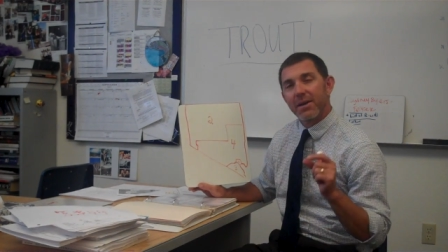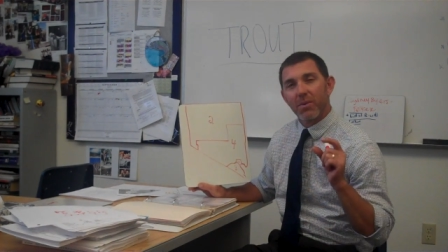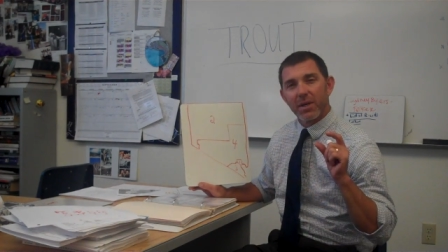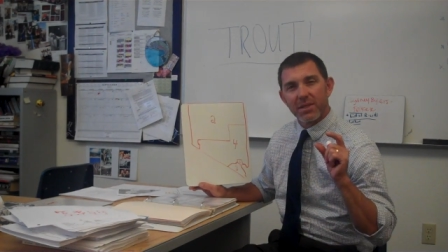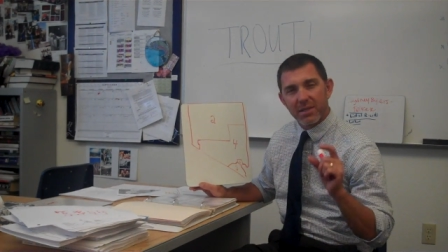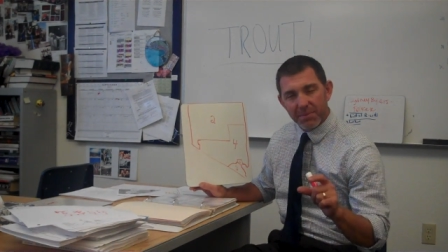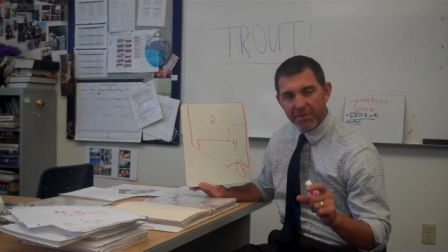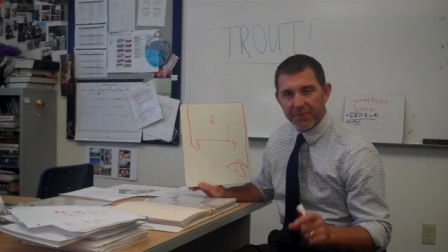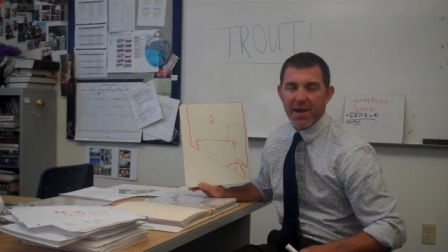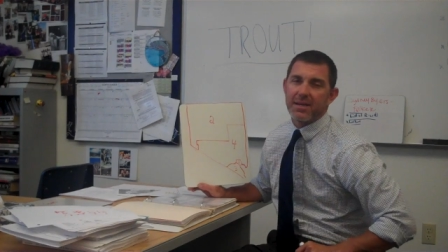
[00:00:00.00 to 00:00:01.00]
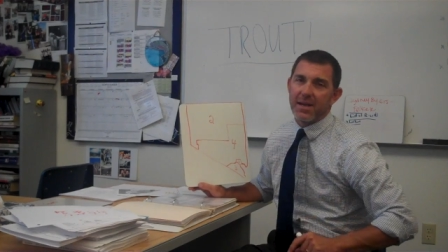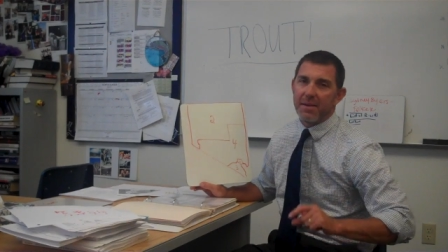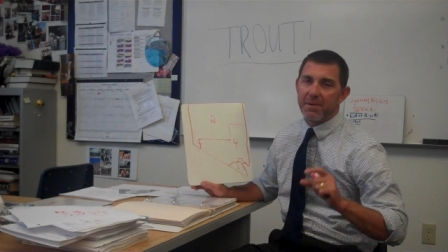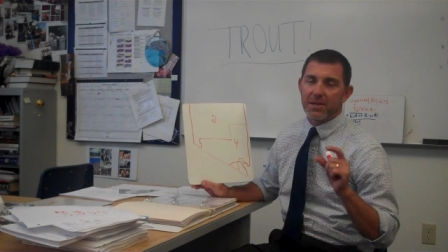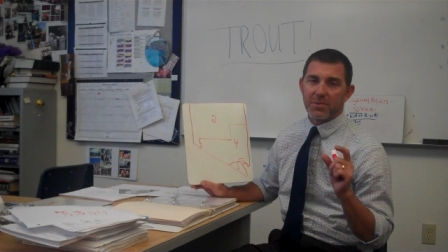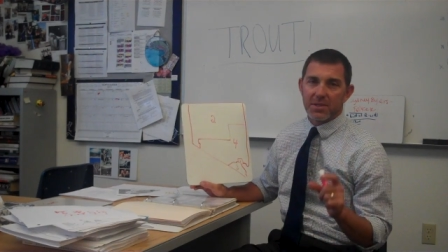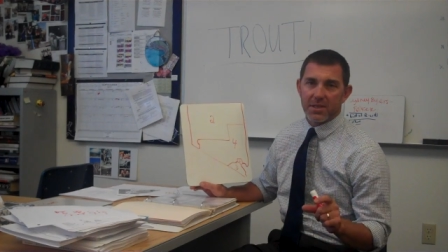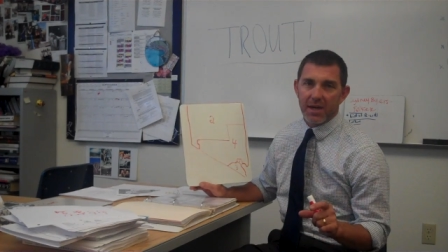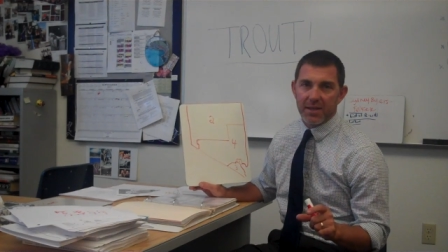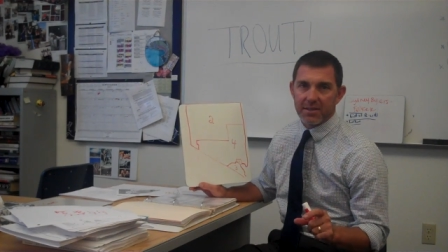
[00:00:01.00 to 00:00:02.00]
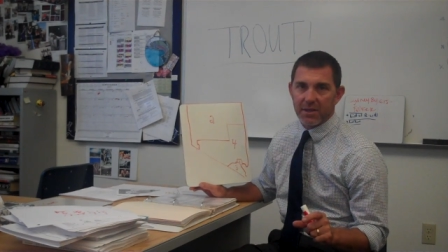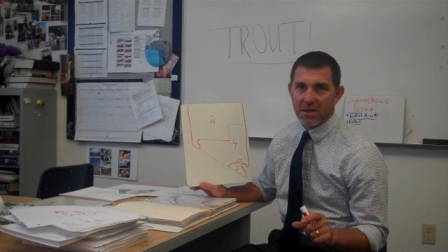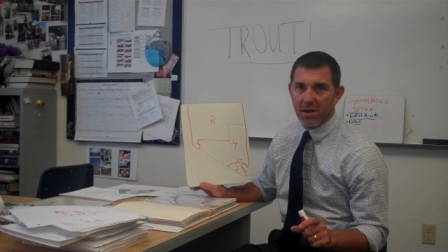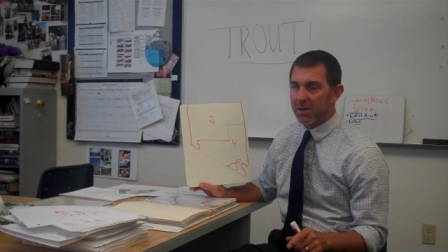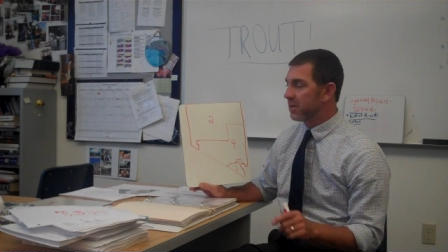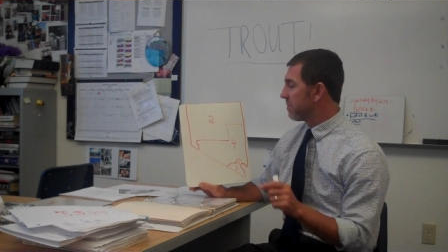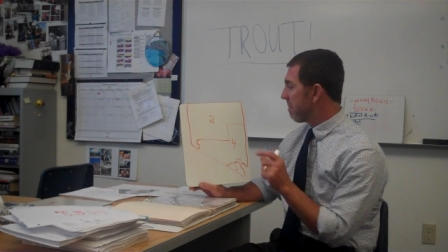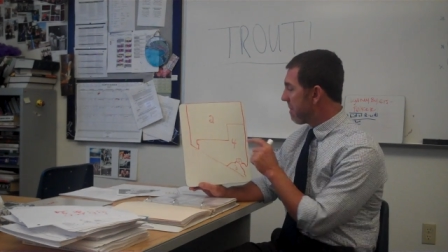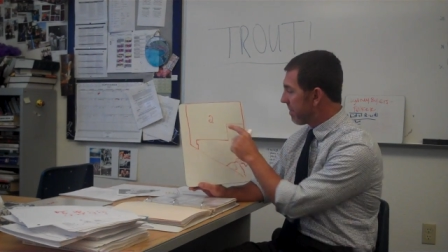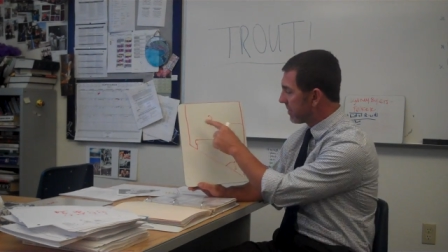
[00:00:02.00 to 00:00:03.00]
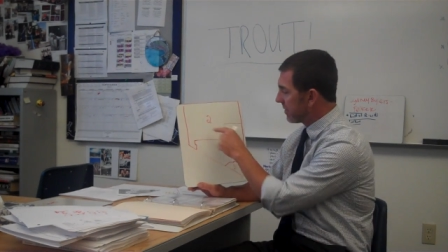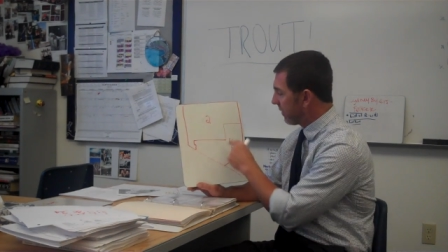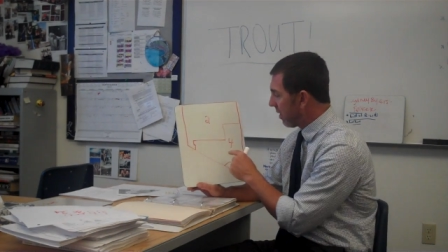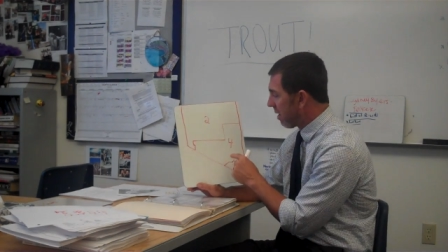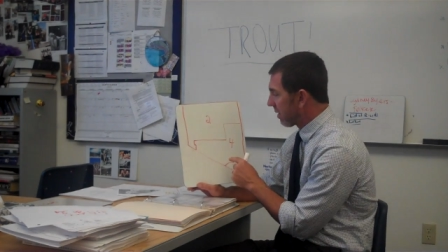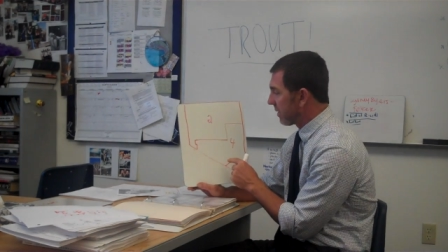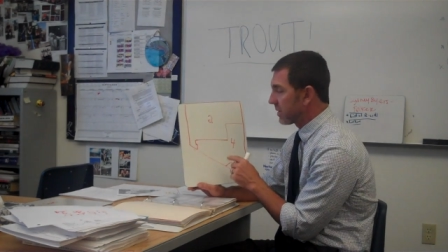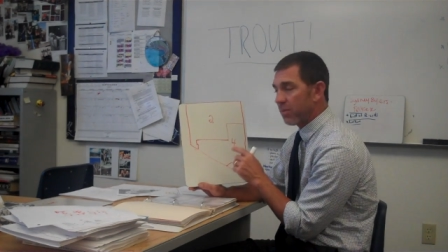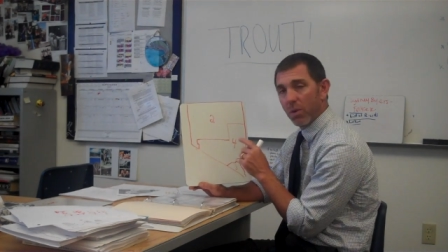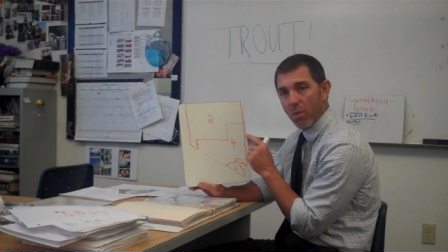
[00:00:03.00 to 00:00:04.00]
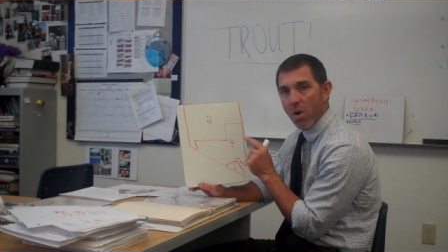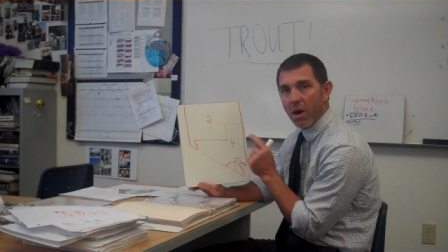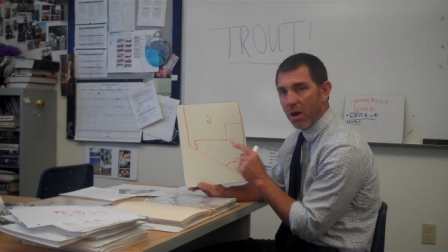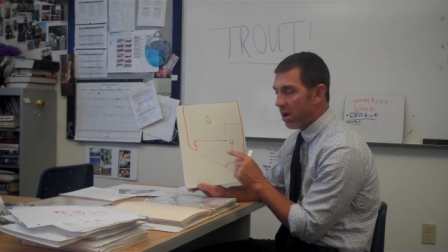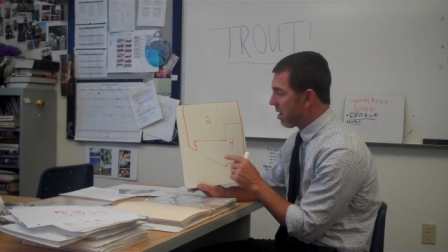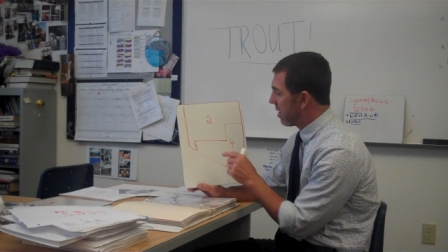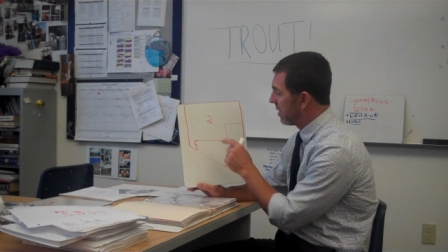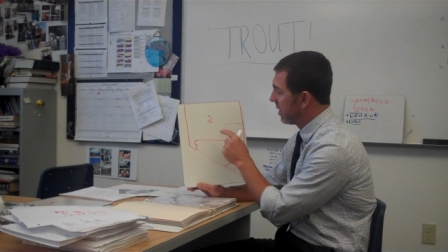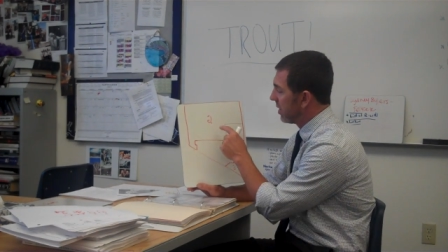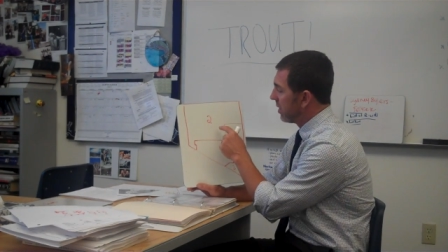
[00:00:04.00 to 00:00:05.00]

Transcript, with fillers: We're going to simplify it today because we study this in Congress, but members of Congress will work hard